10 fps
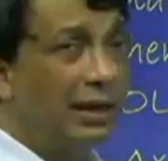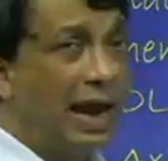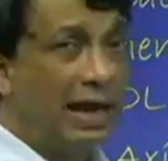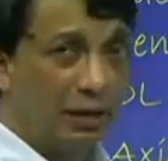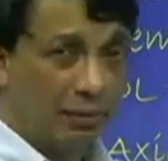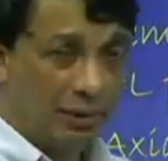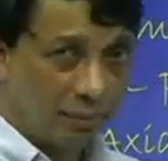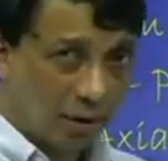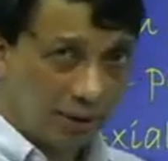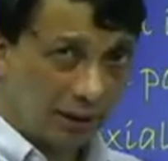in IL
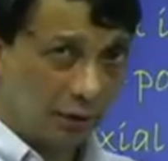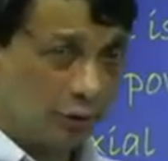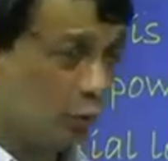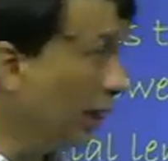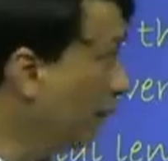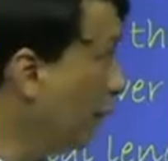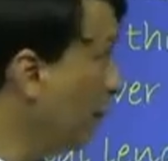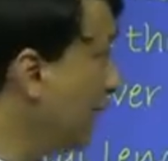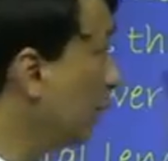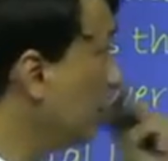power calculation. So whenever
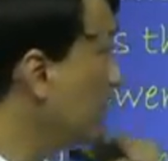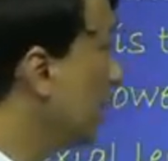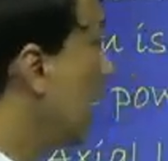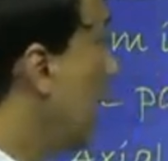we calculate